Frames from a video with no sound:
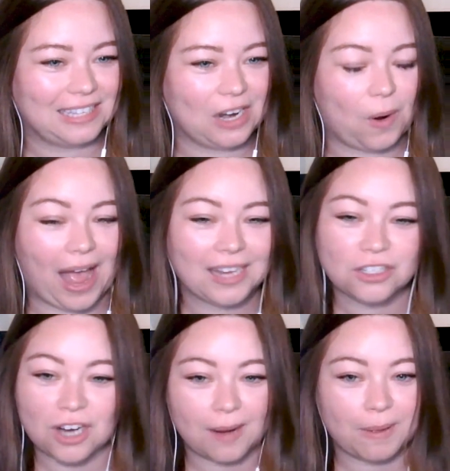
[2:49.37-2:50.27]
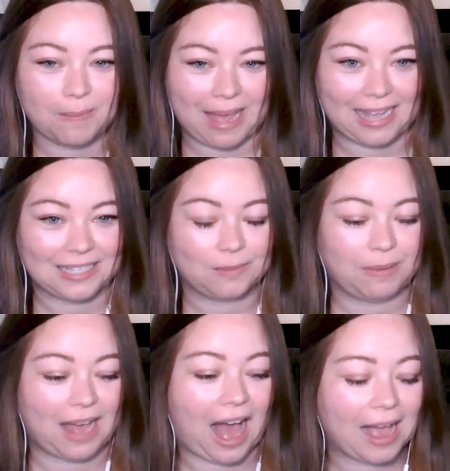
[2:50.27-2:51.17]
you know, I could try my
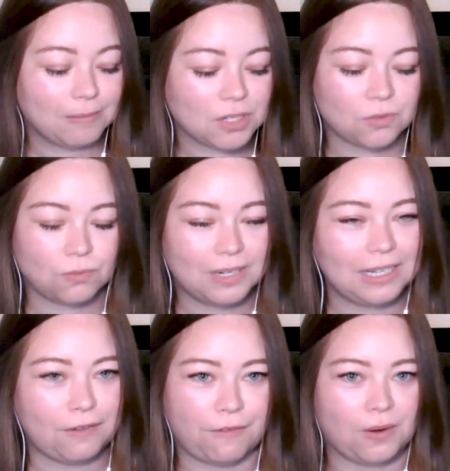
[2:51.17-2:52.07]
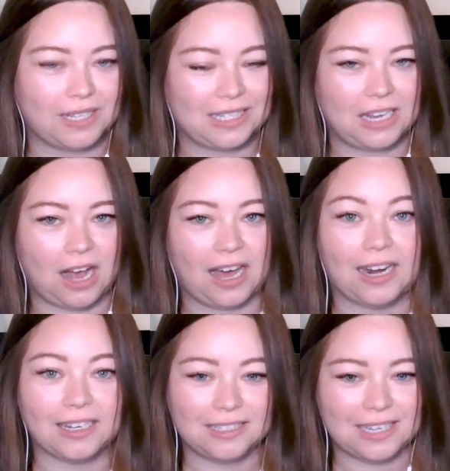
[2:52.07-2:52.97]
best, but I'm just really focusing
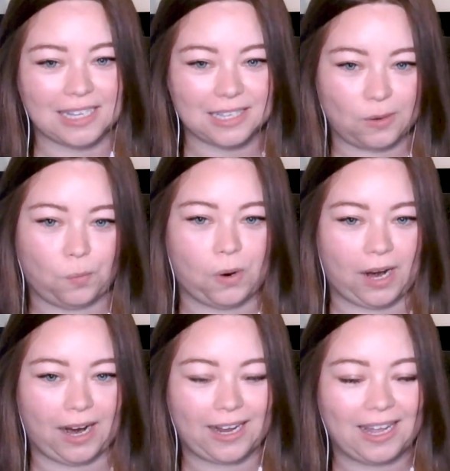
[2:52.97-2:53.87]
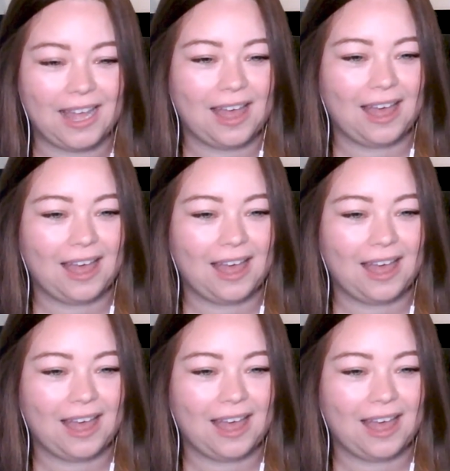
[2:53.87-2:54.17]
on, does it work?